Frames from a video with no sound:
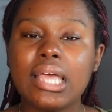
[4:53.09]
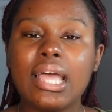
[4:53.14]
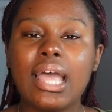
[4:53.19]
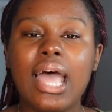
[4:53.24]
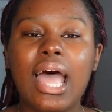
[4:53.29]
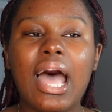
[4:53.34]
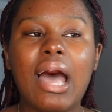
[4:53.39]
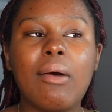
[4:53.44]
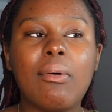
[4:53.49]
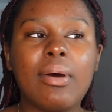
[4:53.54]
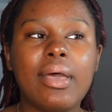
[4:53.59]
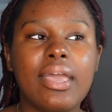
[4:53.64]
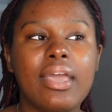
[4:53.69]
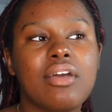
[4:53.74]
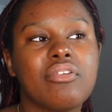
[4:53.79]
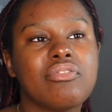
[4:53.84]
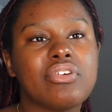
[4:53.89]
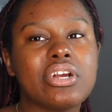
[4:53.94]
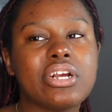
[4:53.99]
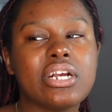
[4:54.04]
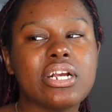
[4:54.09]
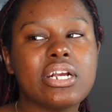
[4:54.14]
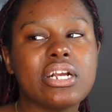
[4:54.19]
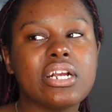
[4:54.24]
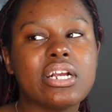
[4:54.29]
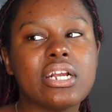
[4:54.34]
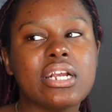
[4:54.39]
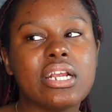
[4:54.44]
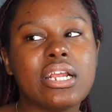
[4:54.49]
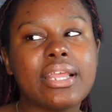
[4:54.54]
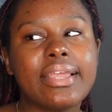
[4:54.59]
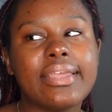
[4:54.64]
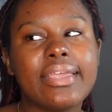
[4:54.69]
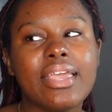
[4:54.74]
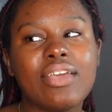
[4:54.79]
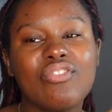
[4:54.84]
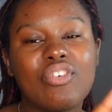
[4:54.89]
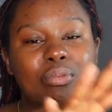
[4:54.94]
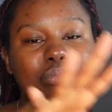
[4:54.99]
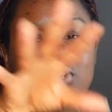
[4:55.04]
However,
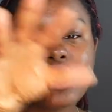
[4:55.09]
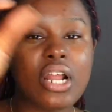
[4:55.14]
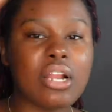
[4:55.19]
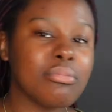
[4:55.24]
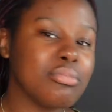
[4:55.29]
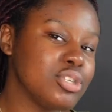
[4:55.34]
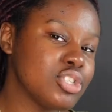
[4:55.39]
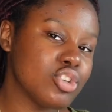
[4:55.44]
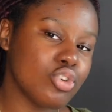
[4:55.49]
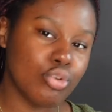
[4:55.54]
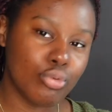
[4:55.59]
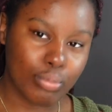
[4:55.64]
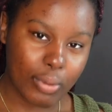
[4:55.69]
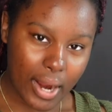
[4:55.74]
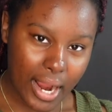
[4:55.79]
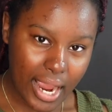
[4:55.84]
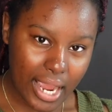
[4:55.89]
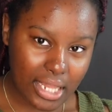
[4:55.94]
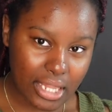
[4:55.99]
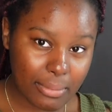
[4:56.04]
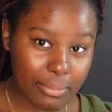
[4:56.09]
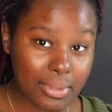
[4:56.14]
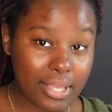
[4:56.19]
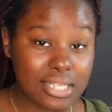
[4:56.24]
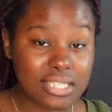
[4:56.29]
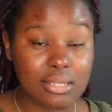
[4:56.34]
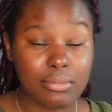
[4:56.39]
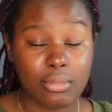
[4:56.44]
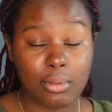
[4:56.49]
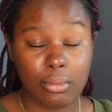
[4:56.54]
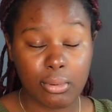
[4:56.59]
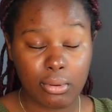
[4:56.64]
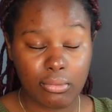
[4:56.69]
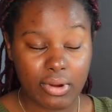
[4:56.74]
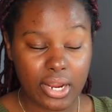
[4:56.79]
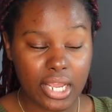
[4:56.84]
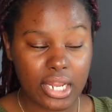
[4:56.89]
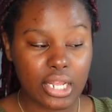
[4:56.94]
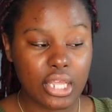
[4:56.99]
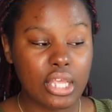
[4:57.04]
if I'm trying to be school proud, let me get something with
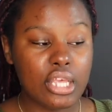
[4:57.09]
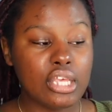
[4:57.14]
red.